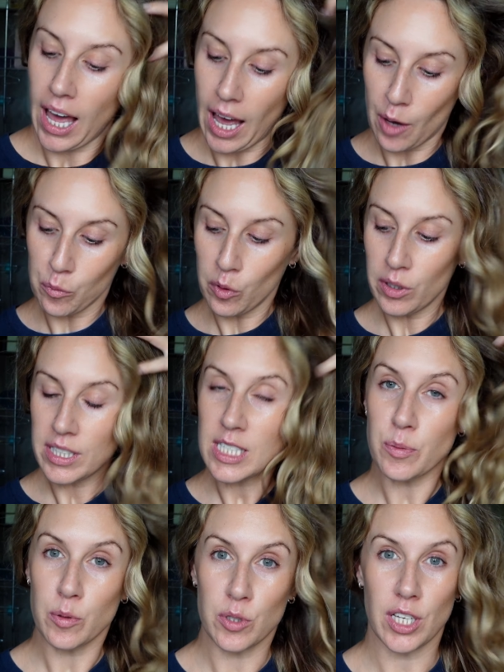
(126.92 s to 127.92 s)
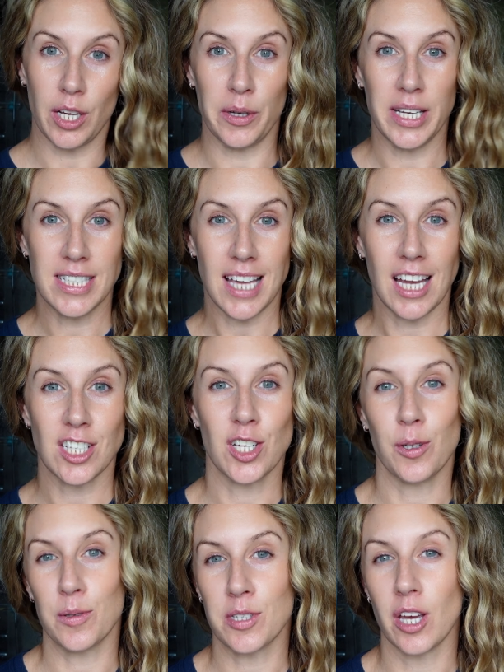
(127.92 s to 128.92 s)
And what this will do is actually
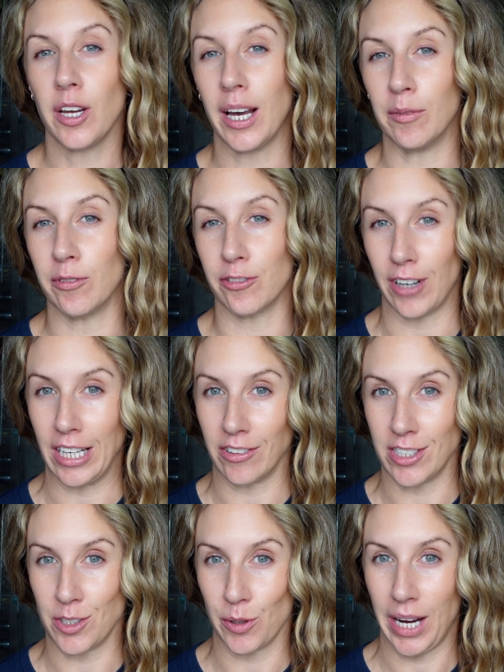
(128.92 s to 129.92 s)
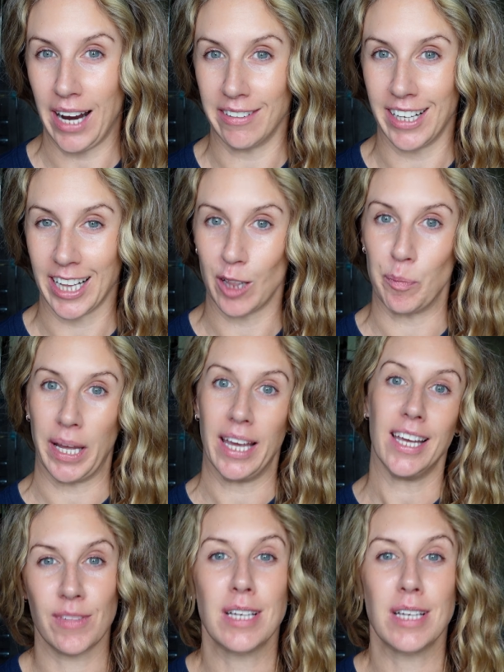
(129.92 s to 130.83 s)
also help fragrance your hair a little bit.